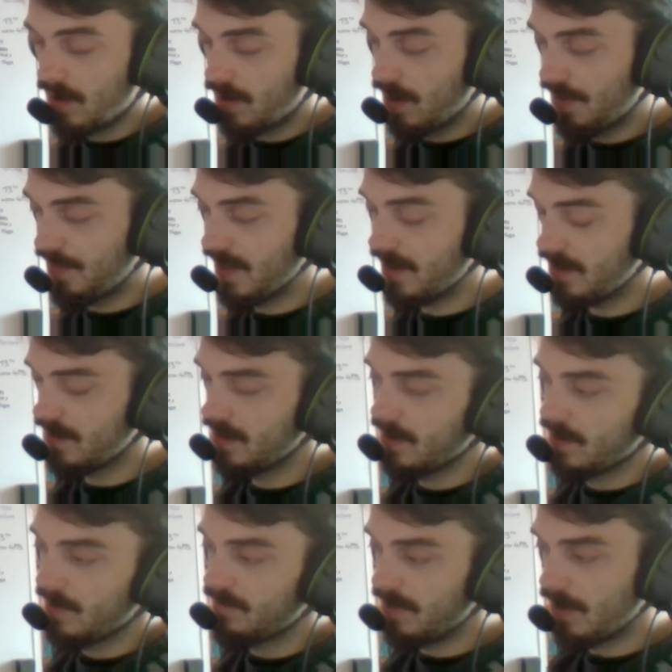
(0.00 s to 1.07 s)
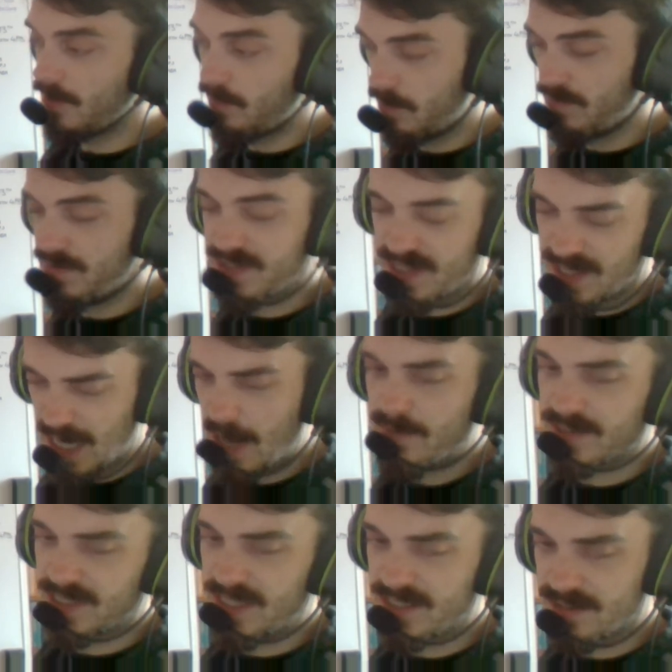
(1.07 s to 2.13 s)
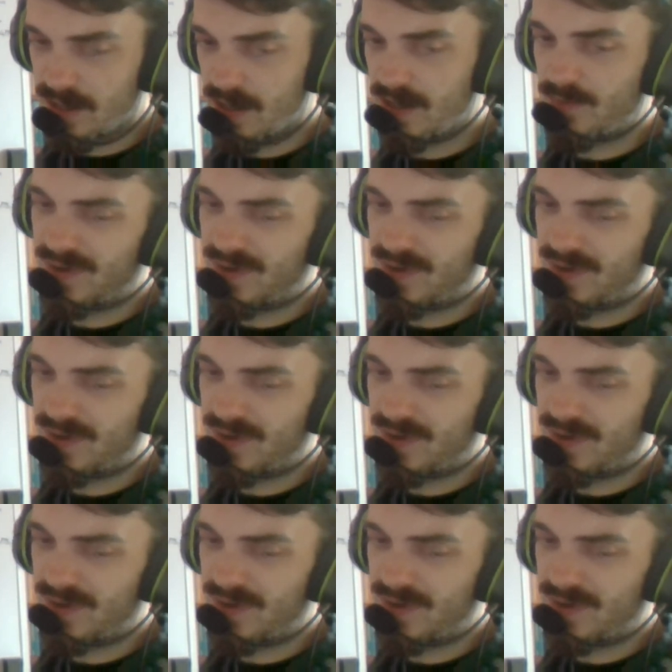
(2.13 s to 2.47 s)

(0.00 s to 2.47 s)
I think part of the problem is he came a season early.